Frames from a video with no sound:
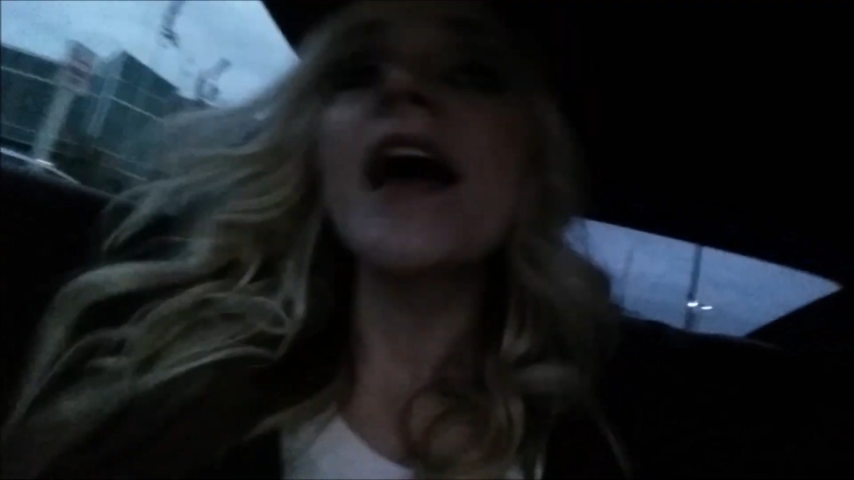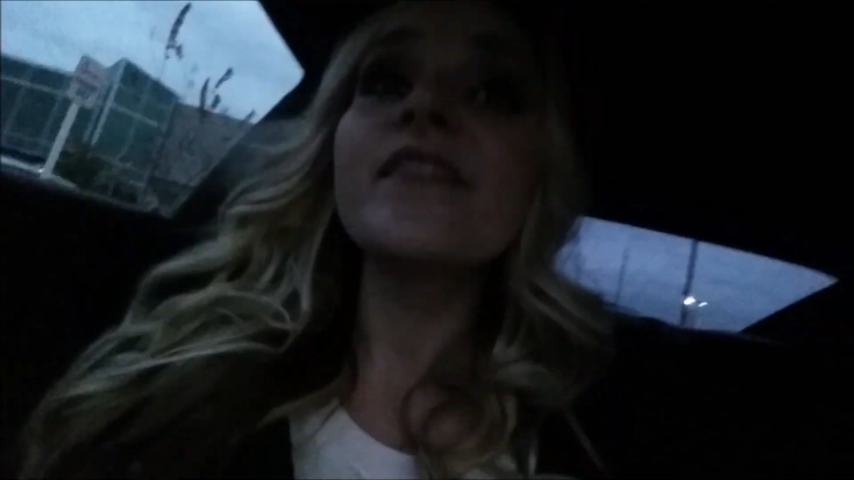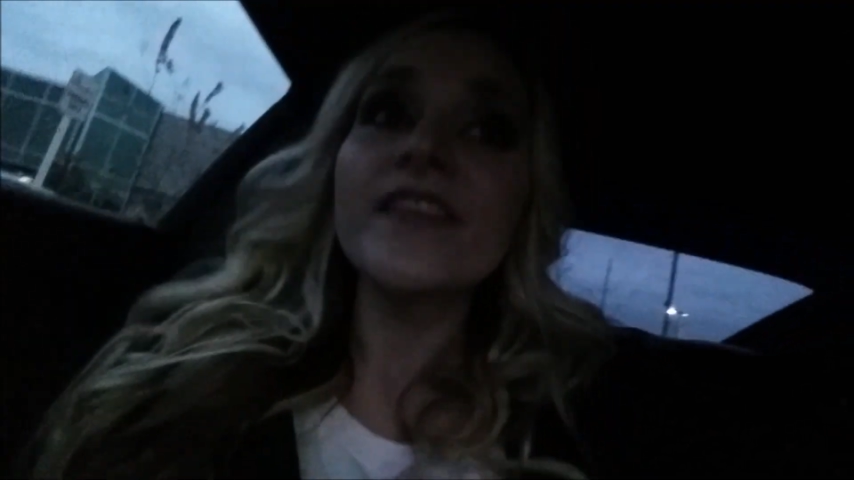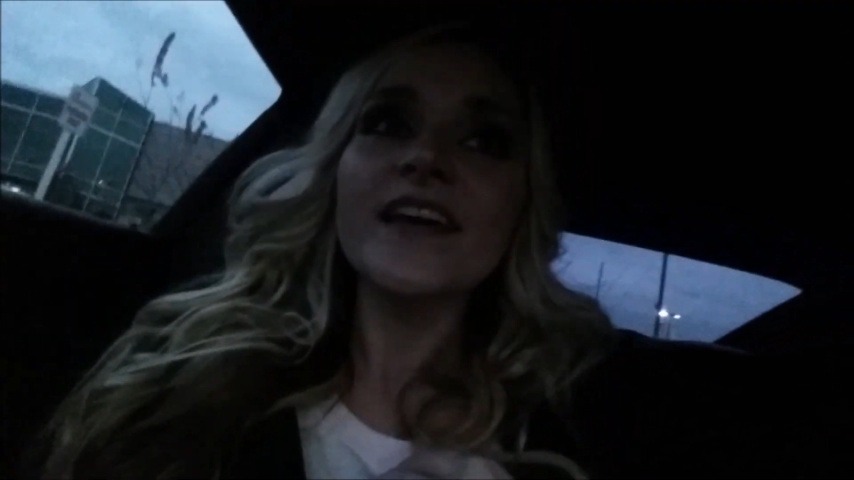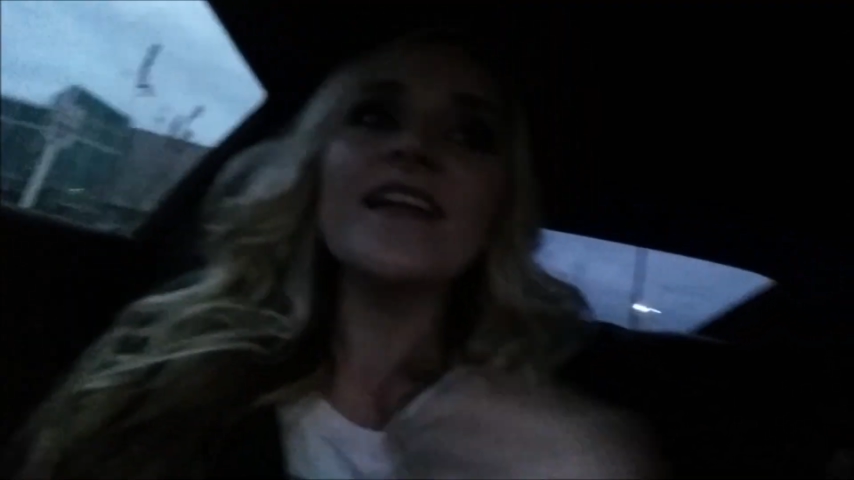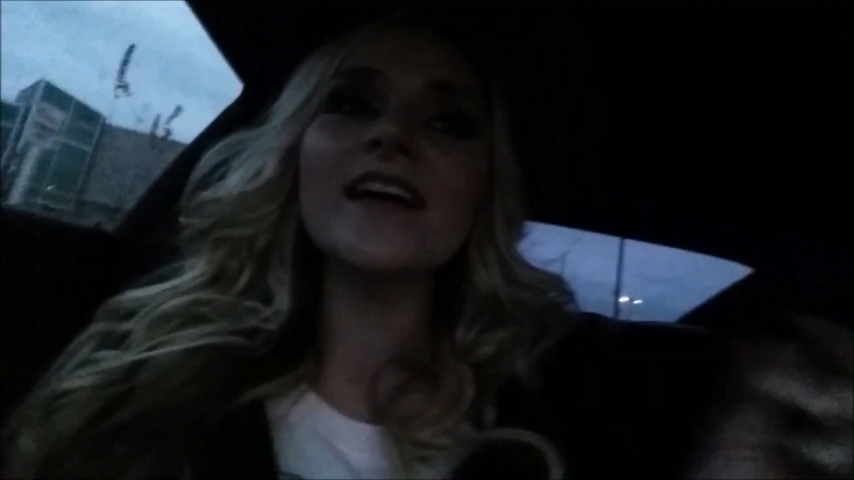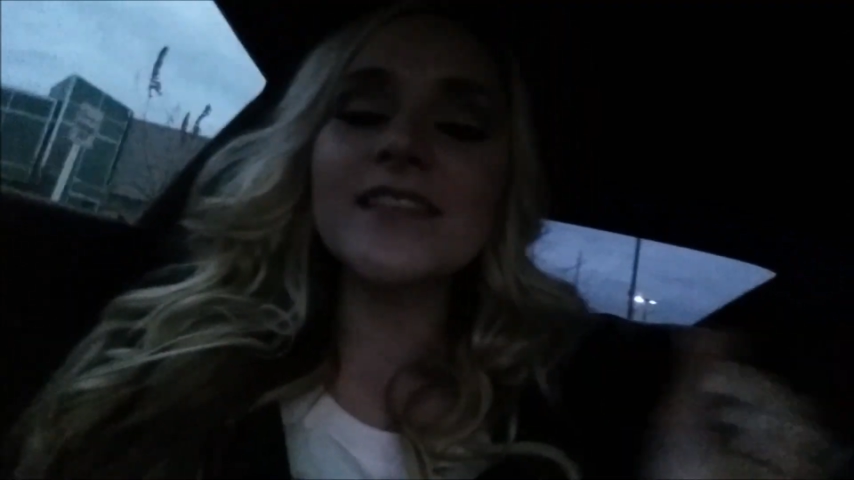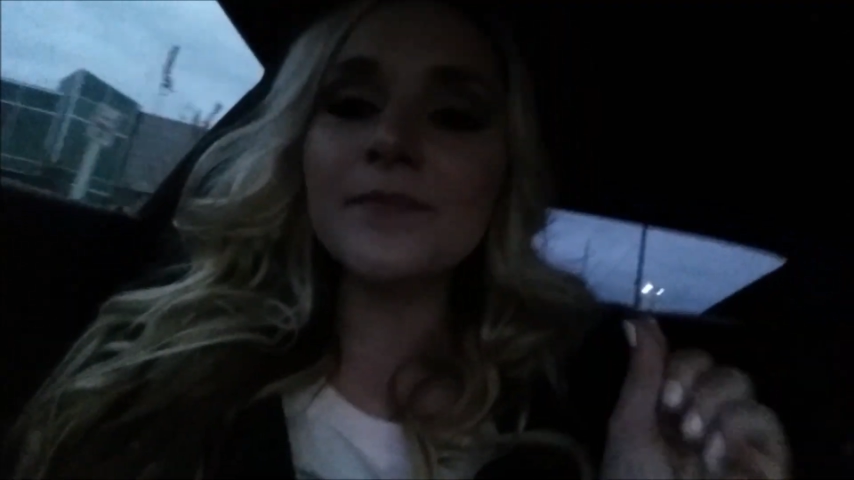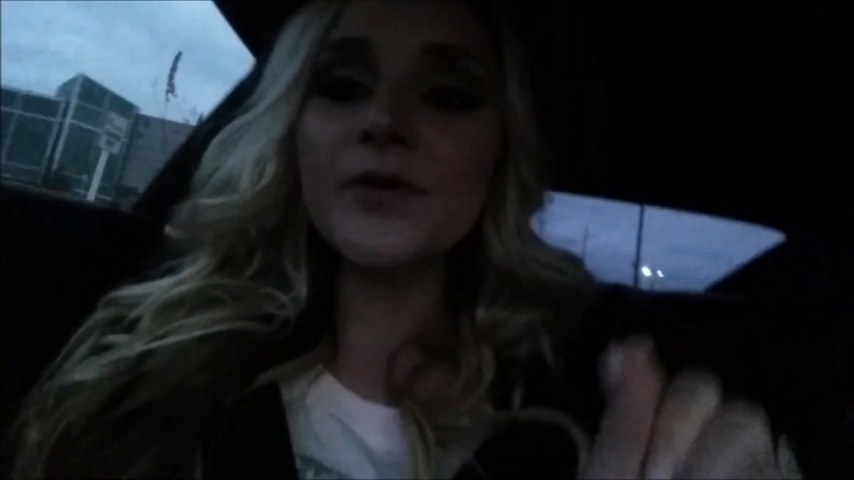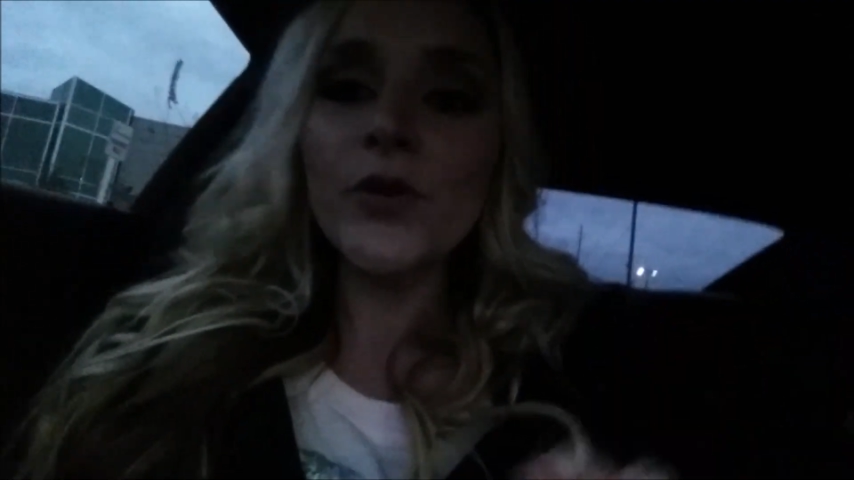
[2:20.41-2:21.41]
And then
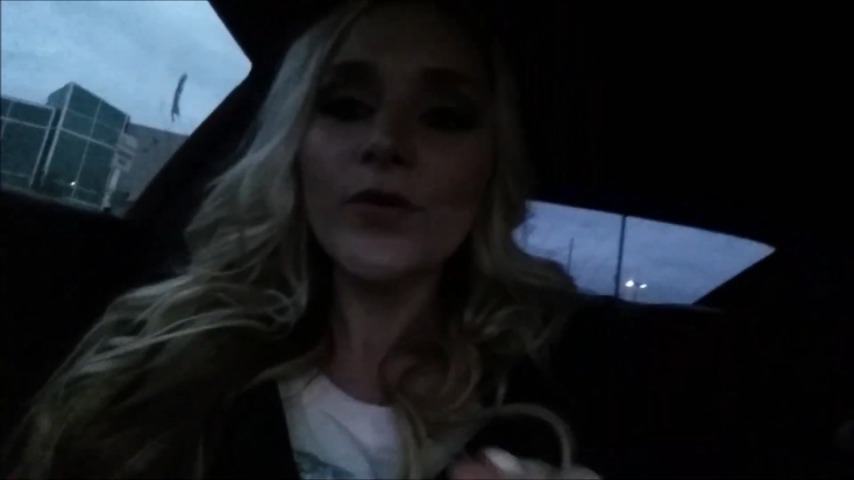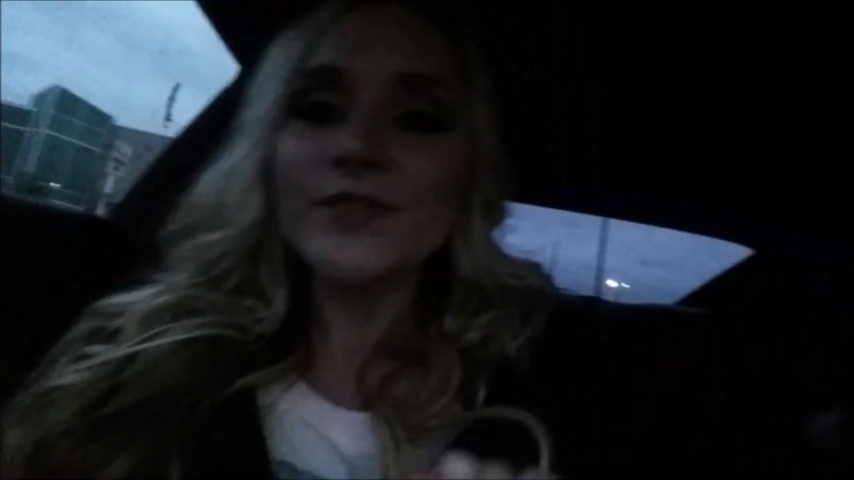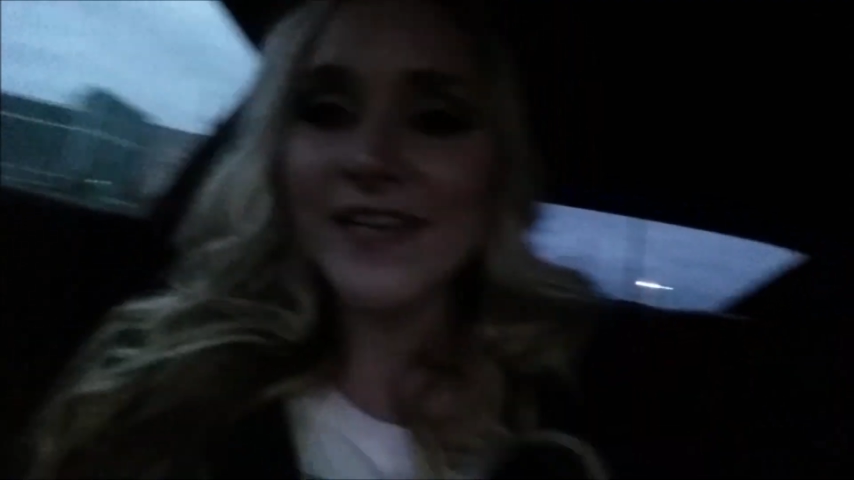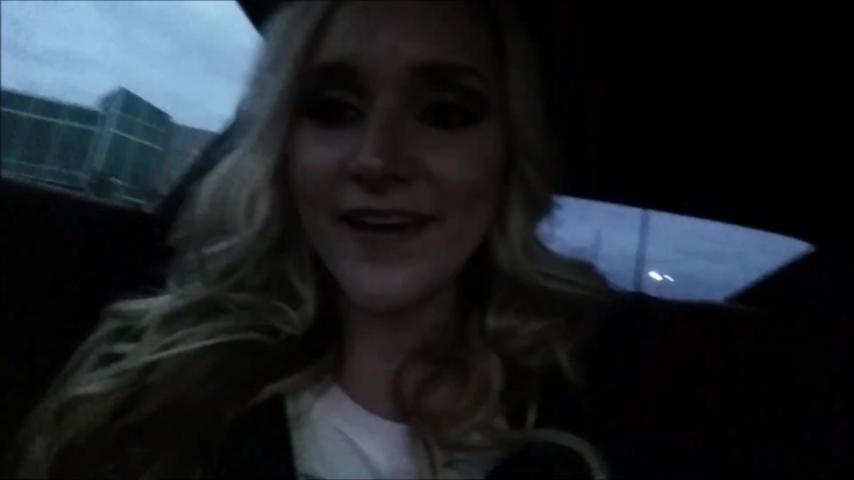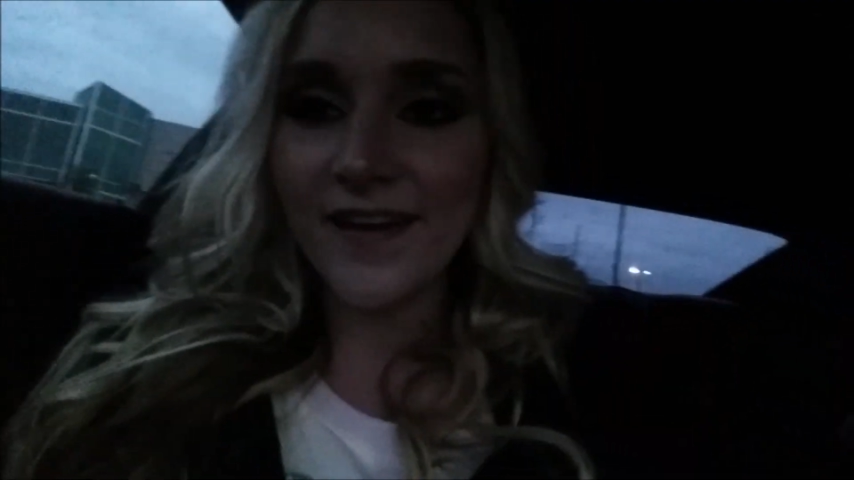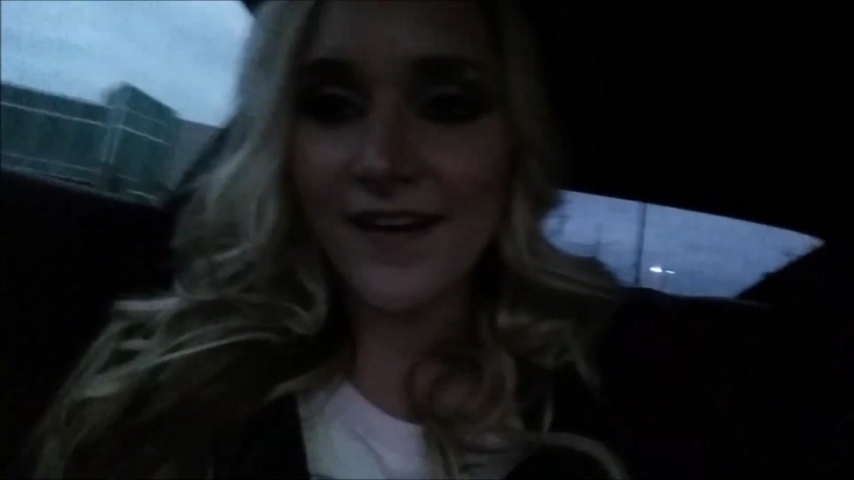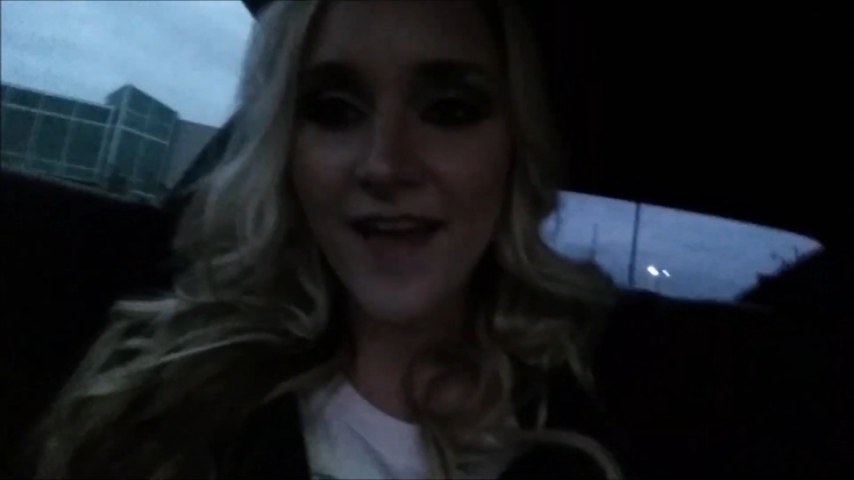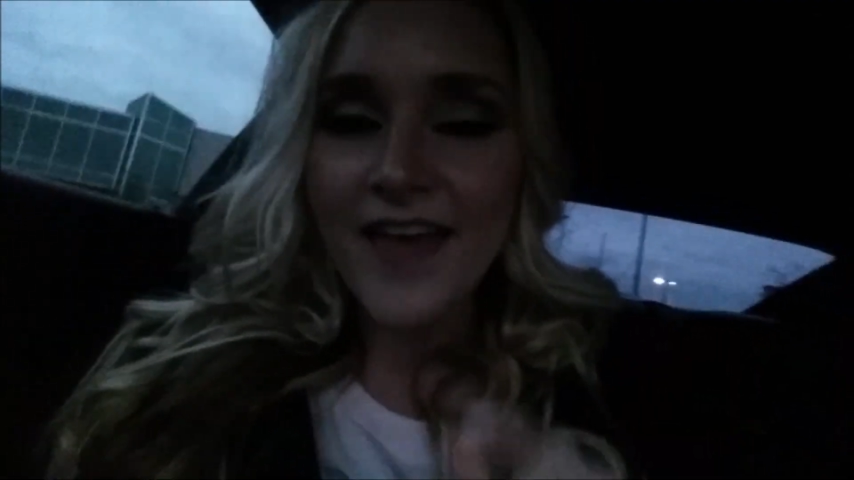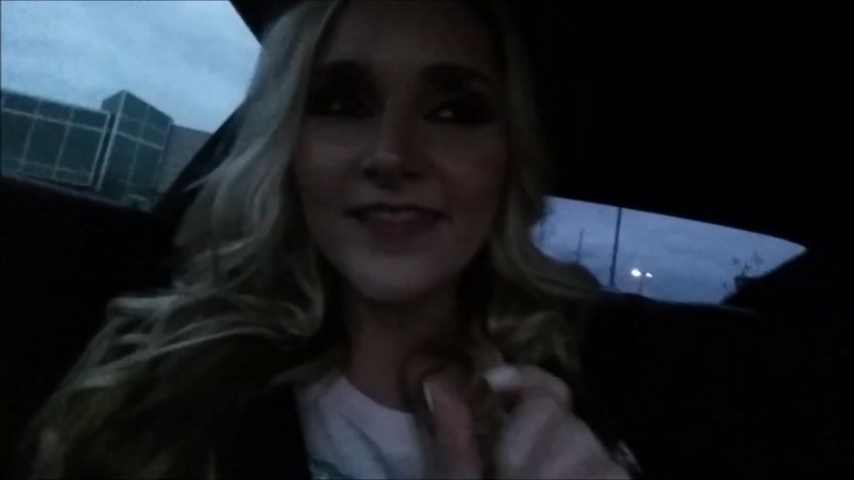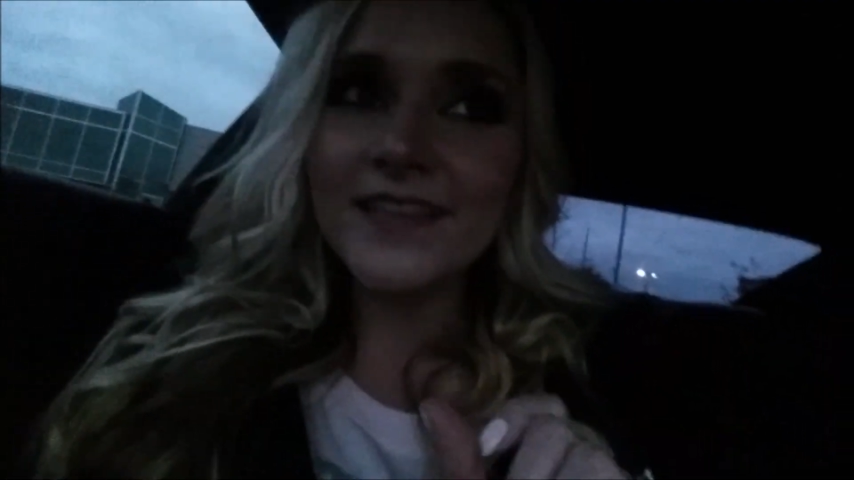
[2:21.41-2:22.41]
as I'm using